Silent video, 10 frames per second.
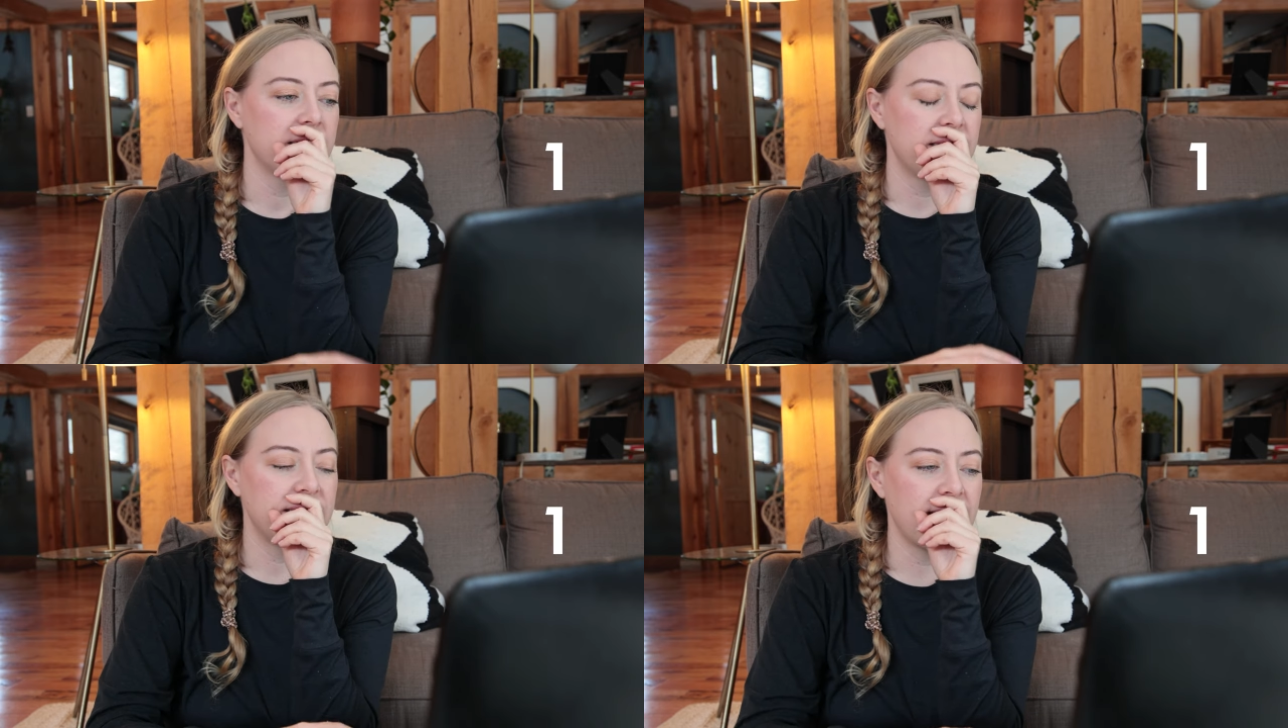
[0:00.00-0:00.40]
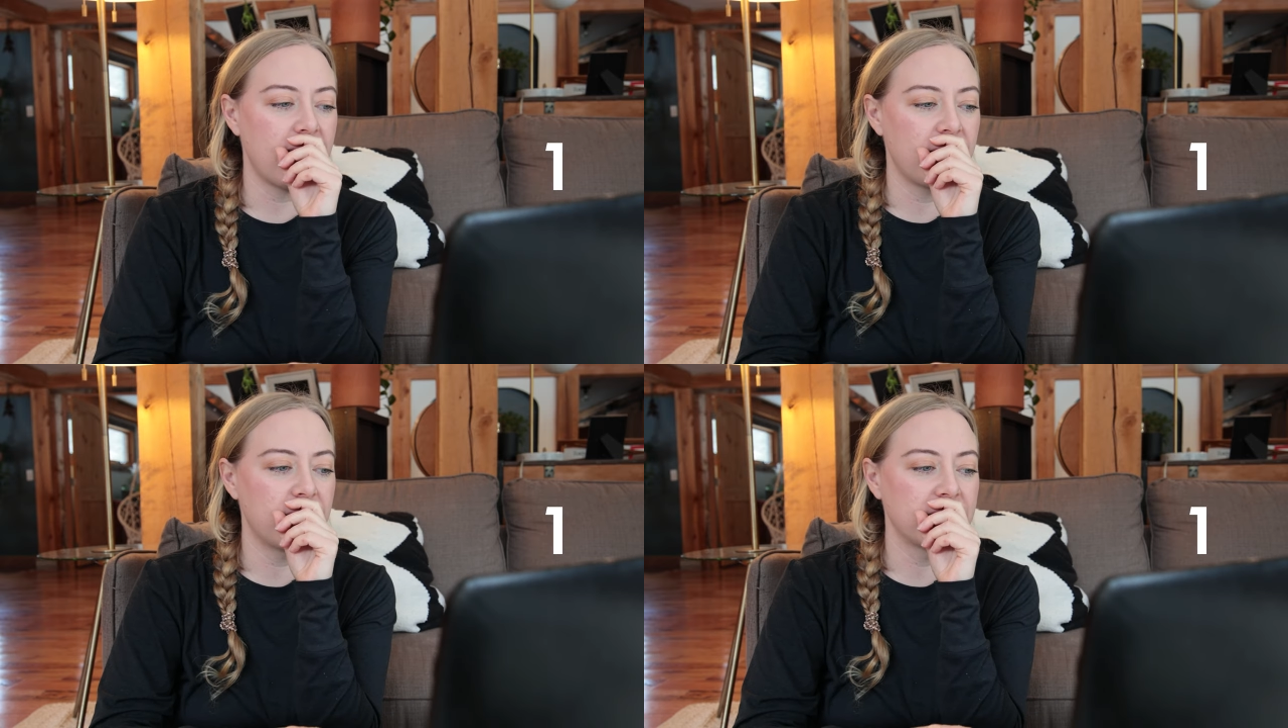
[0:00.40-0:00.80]

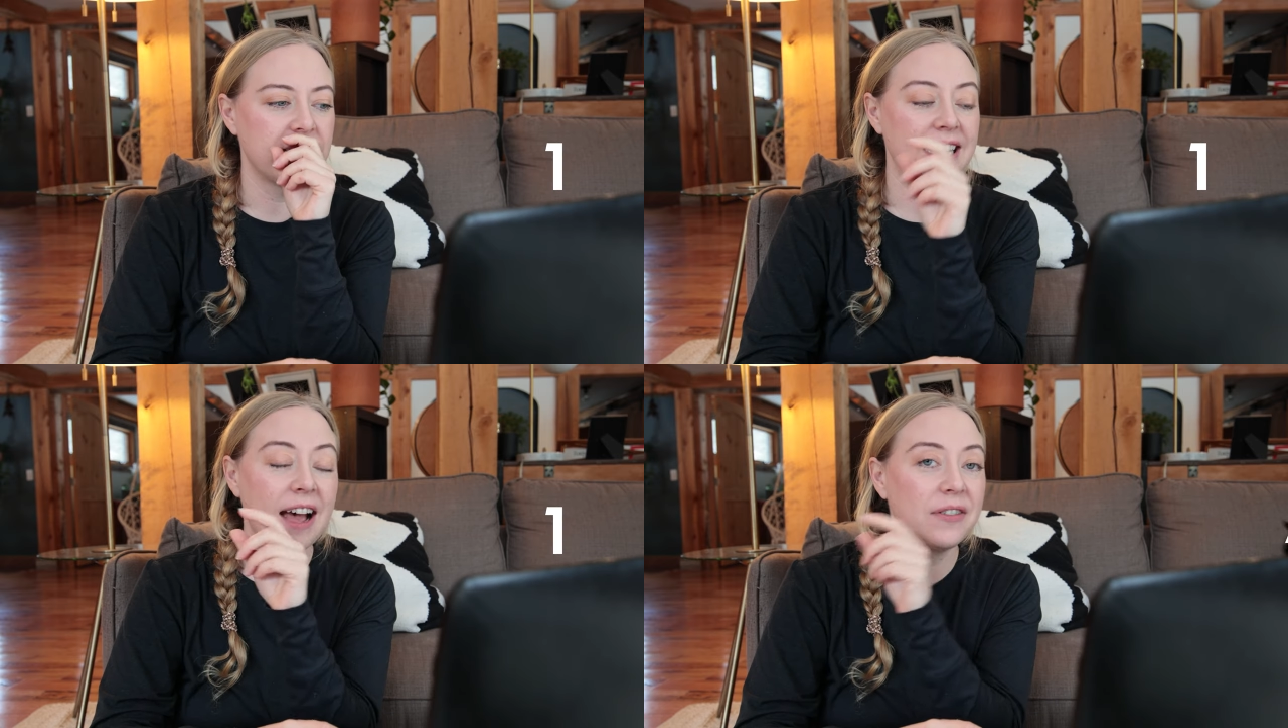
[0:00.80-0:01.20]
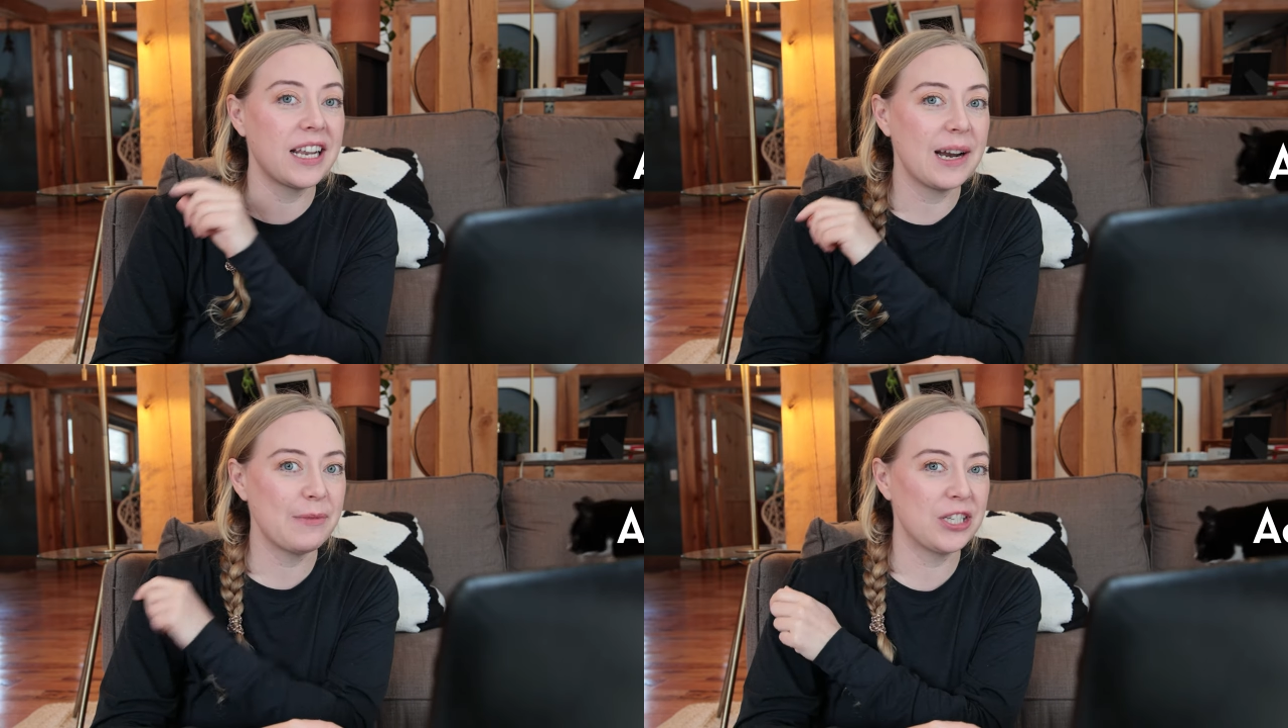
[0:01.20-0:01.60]
So now that
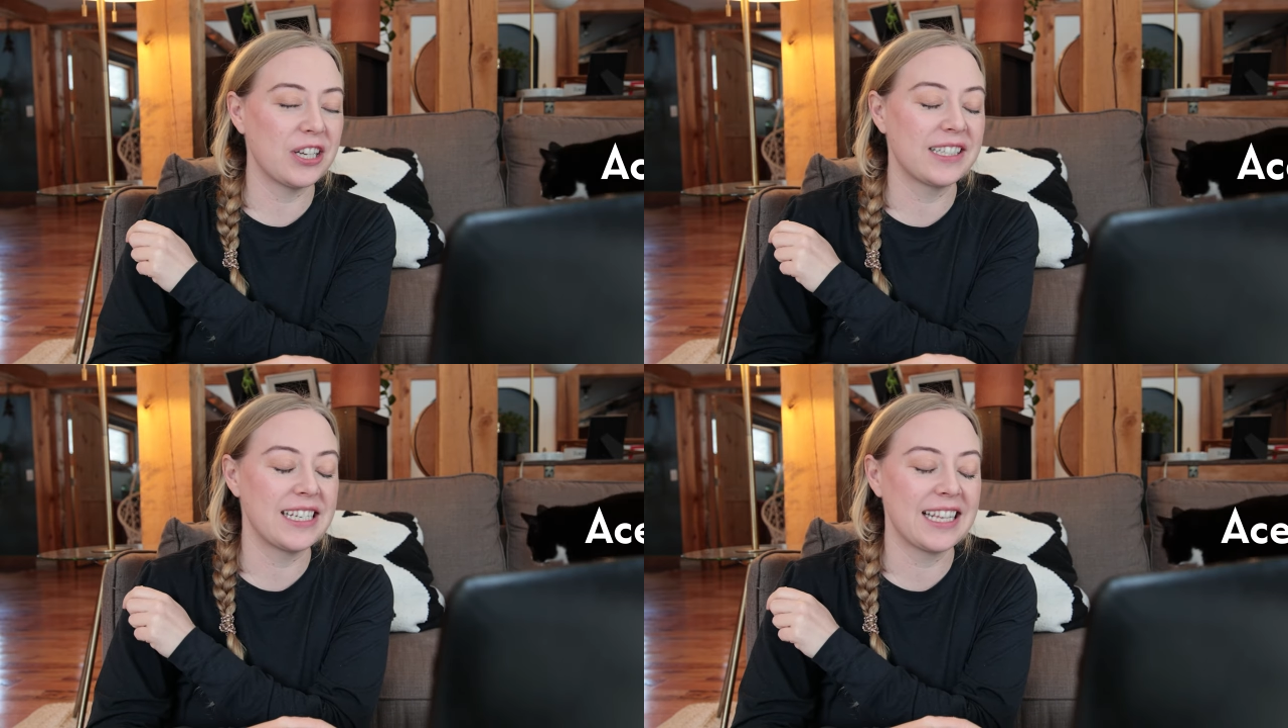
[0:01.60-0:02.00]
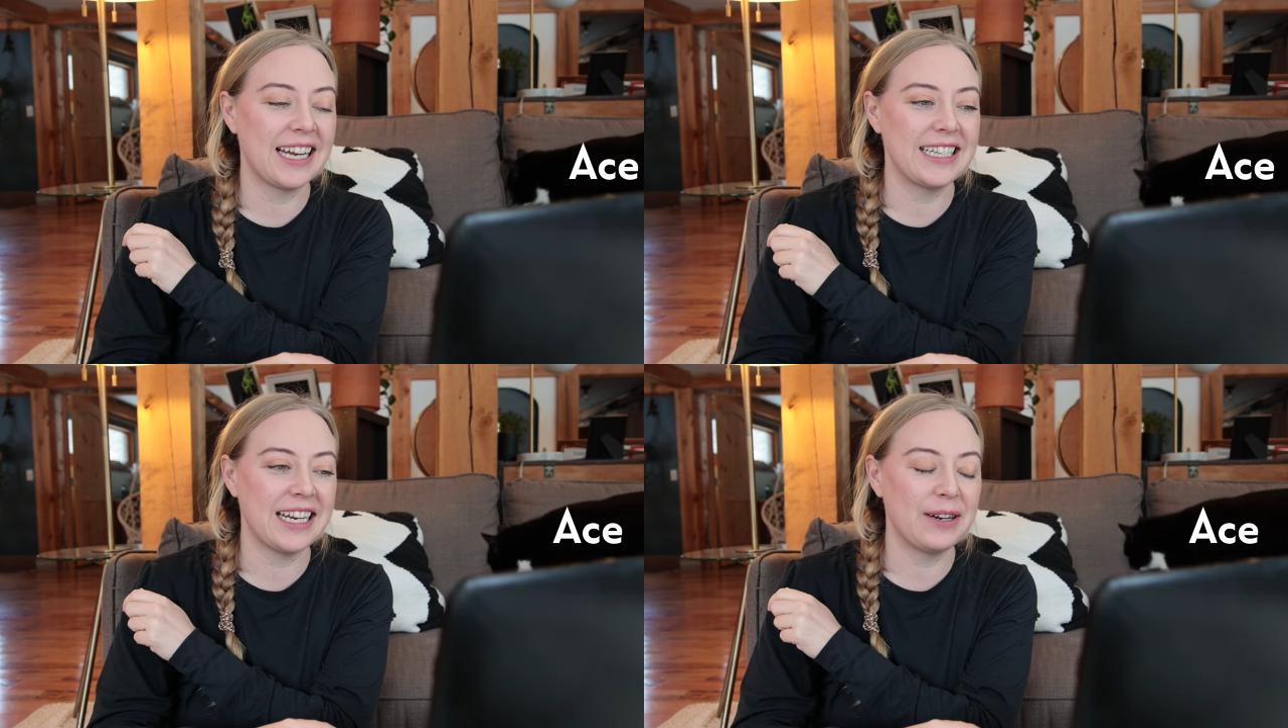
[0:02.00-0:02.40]
I'm adjusting the
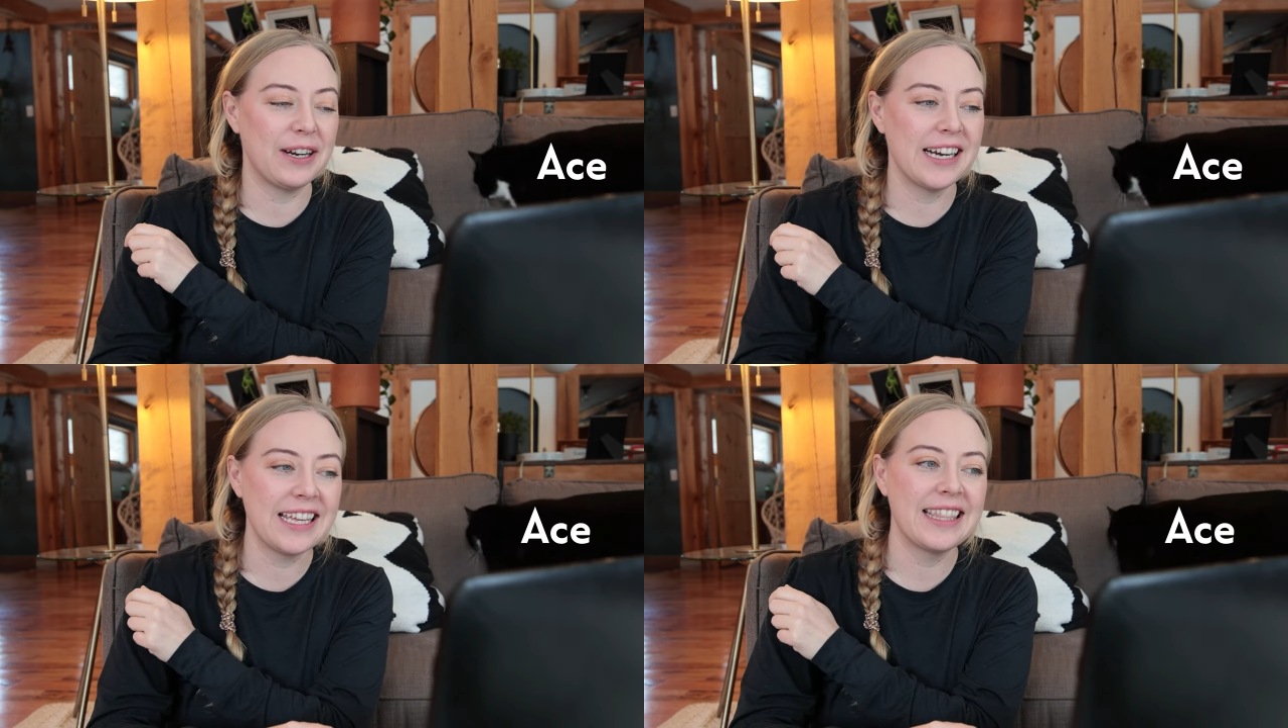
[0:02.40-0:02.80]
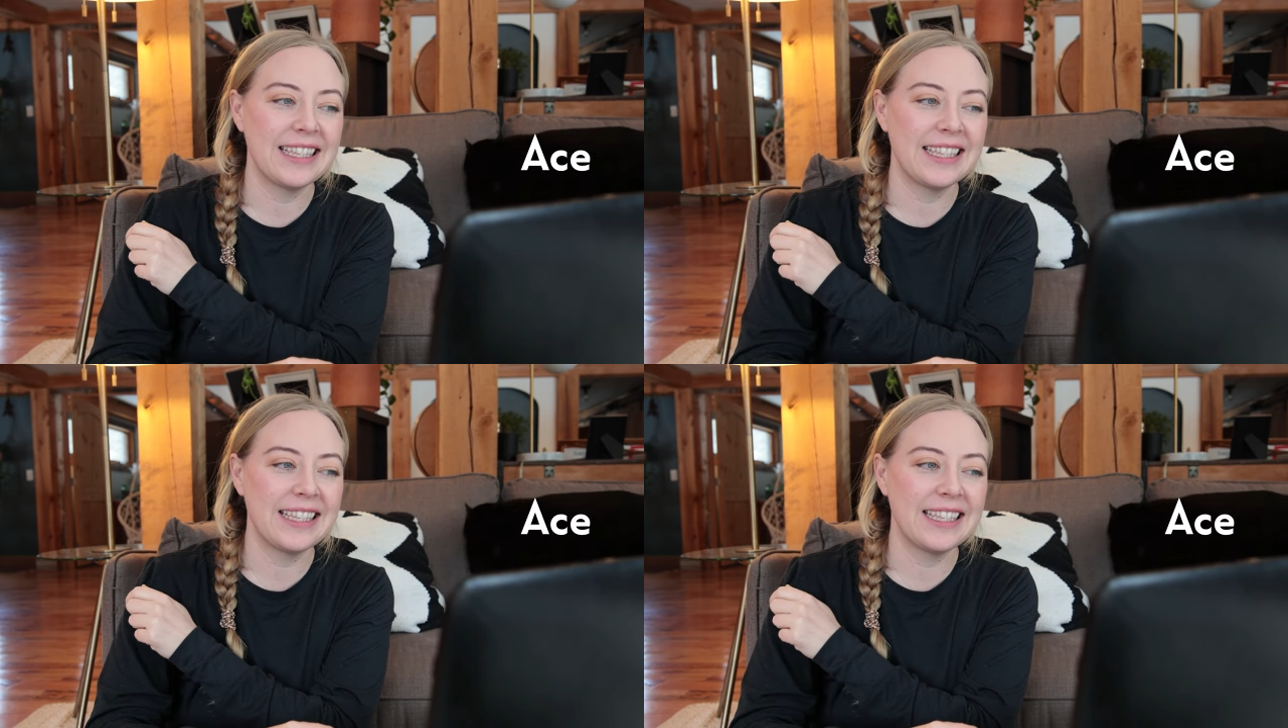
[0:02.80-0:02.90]
itinerary,